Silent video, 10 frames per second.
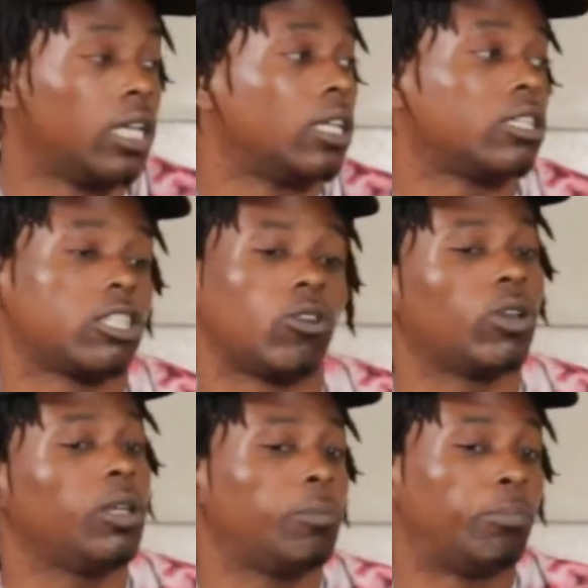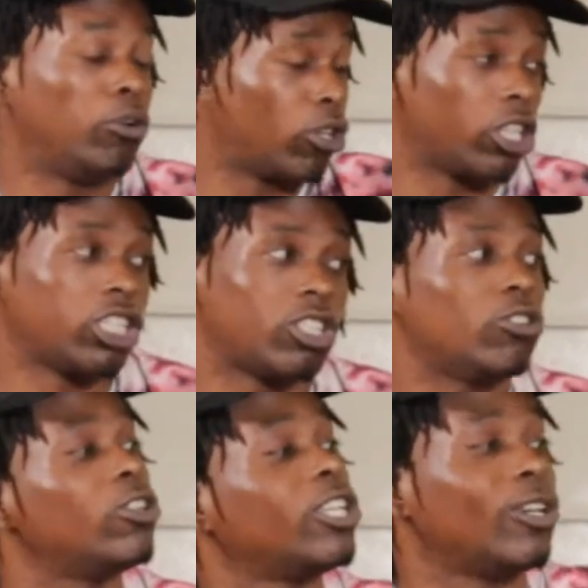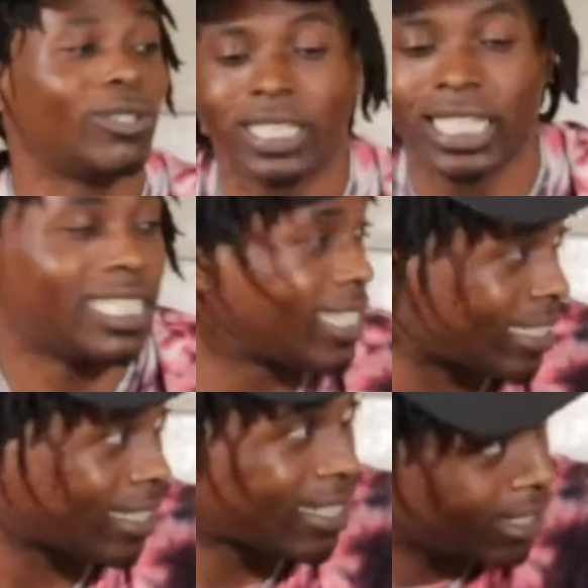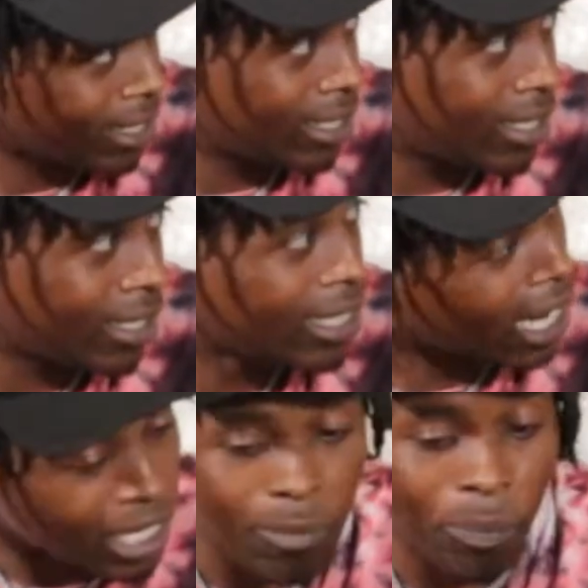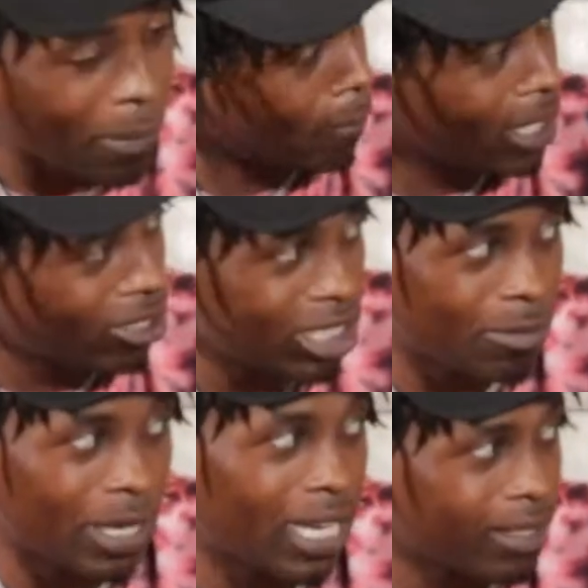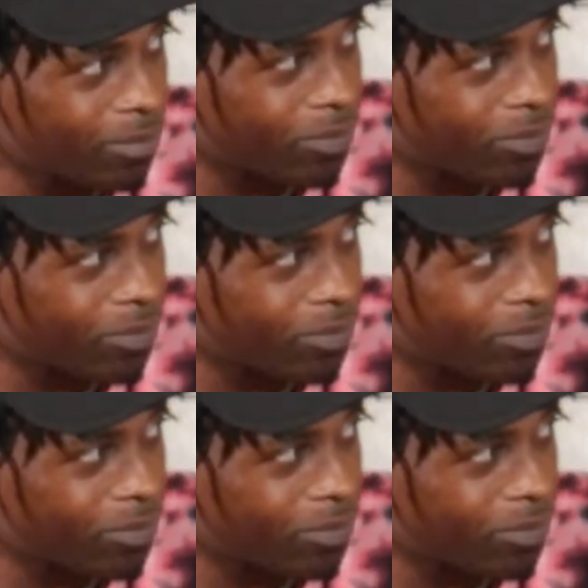So he booked a studio session. Like, he put me on the spot.